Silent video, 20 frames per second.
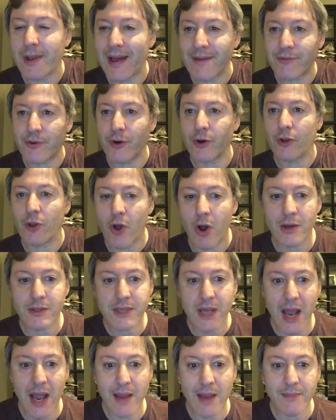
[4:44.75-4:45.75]
after a long
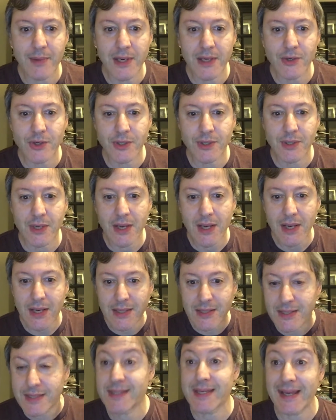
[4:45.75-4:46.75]
time, and he just
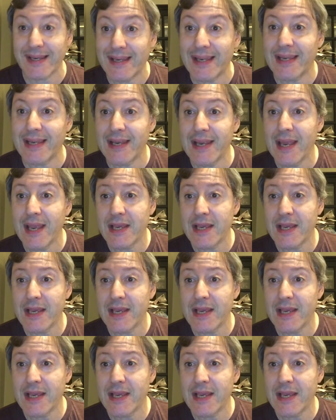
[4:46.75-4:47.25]
suddenly,